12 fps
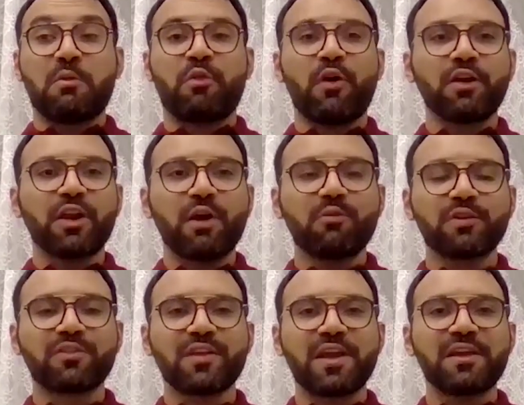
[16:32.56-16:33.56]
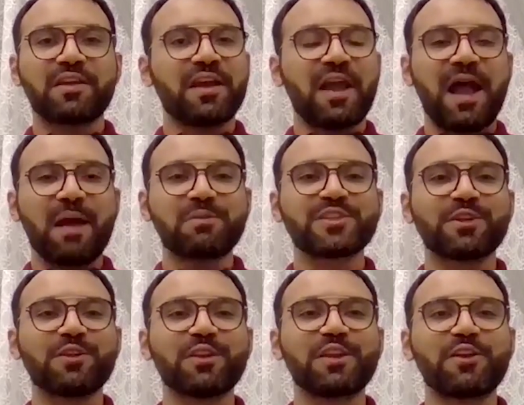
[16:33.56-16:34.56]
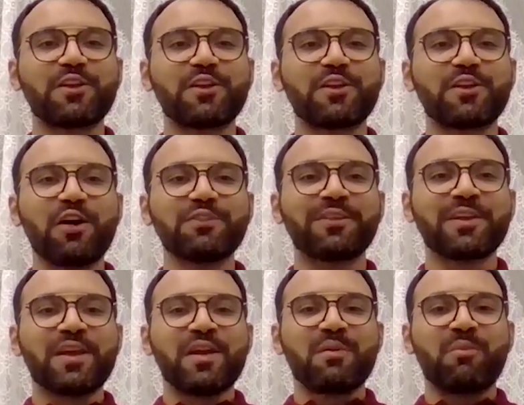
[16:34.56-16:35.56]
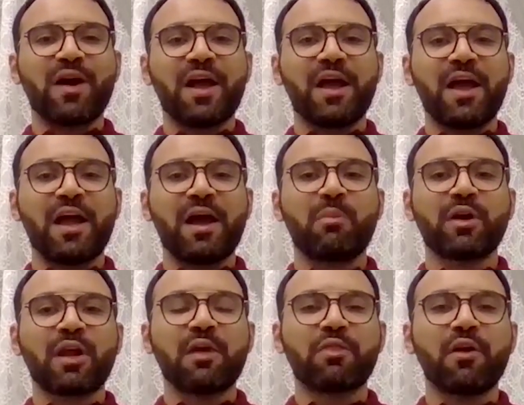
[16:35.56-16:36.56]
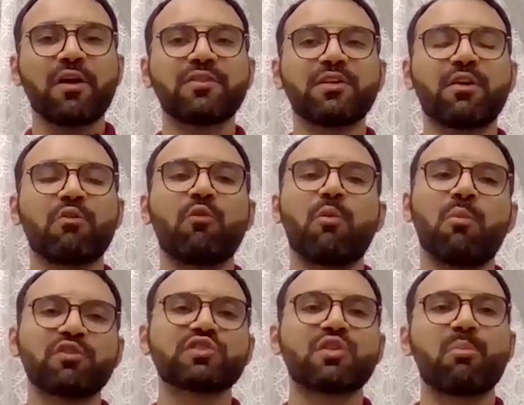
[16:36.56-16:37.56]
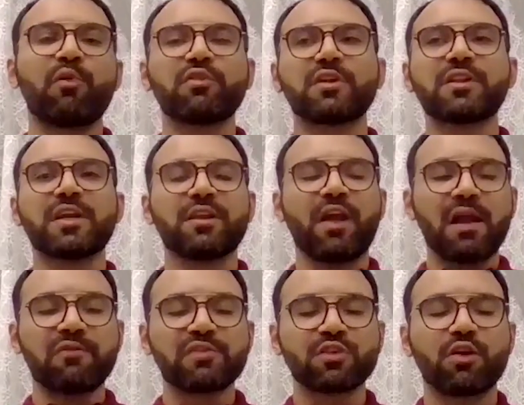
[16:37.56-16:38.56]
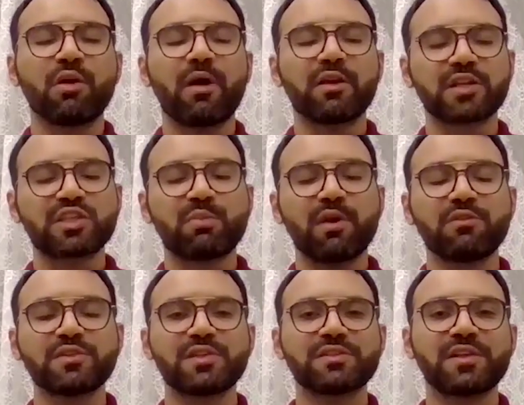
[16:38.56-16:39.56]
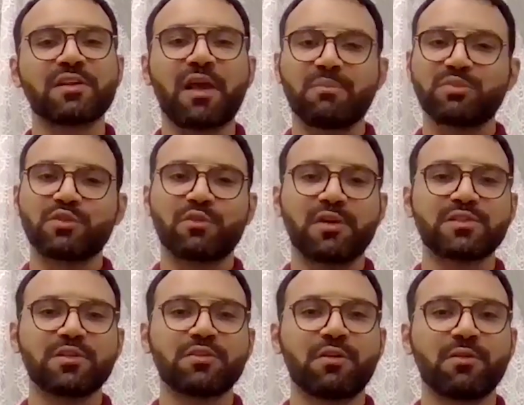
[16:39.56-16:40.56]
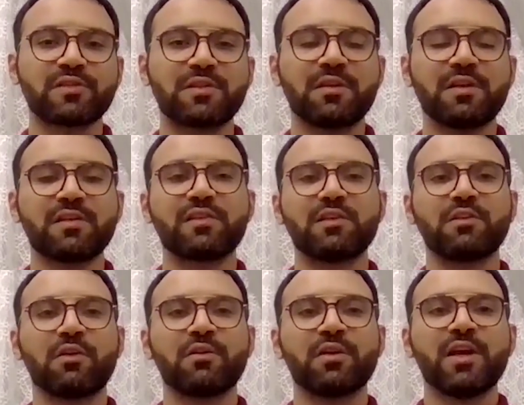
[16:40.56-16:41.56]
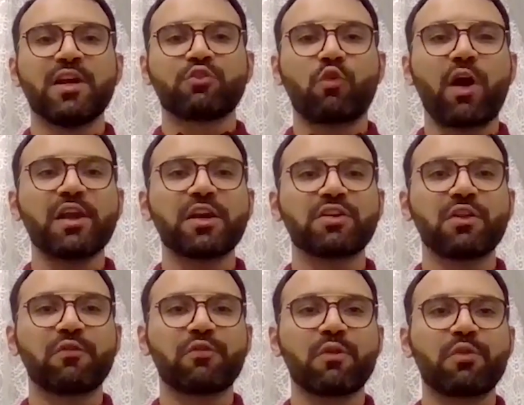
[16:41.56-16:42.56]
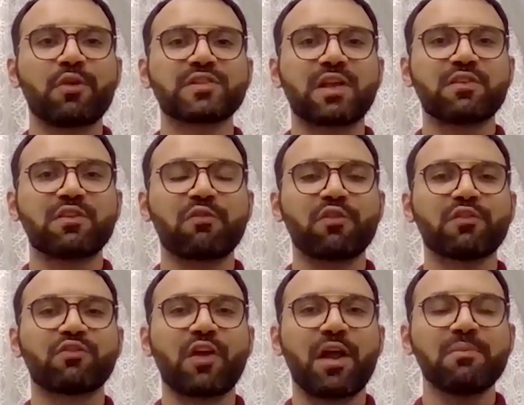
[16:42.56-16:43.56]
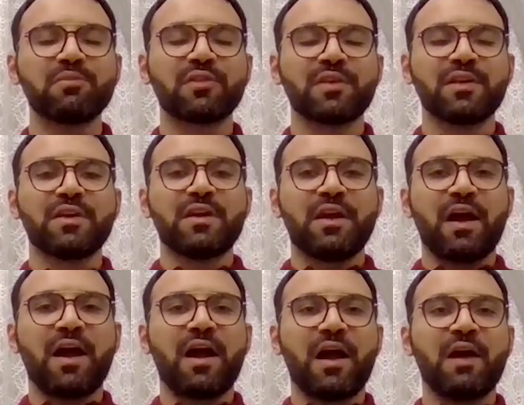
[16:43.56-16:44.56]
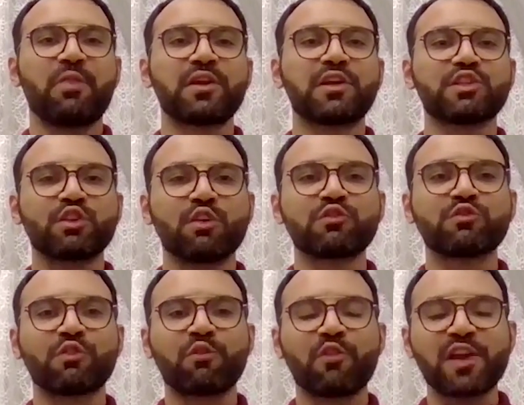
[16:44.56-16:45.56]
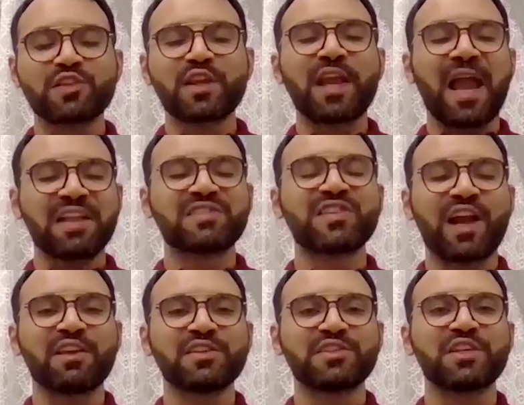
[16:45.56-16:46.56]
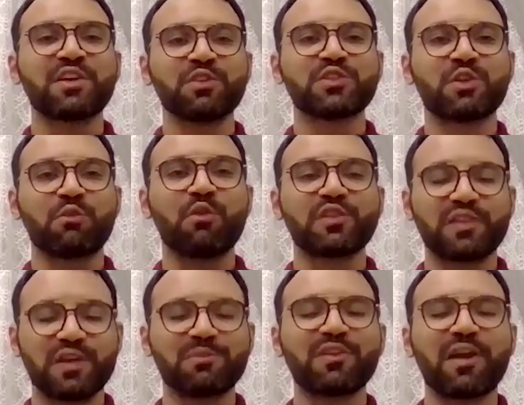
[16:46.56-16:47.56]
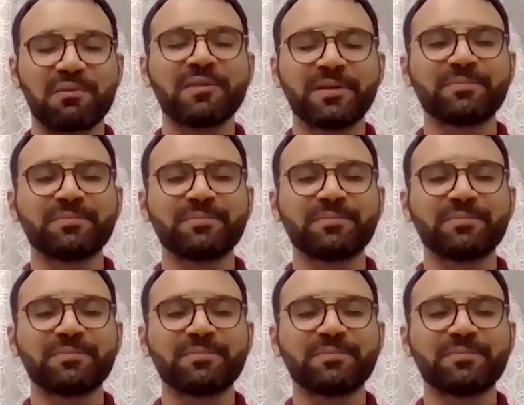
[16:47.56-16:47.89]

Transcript: thought I would take? Absolutely not. But I thought, most importantly, life is all about experiences. And I'm sure, as you know, Denise, trying different things at different times, I think is refreshing and challenging also at the same time.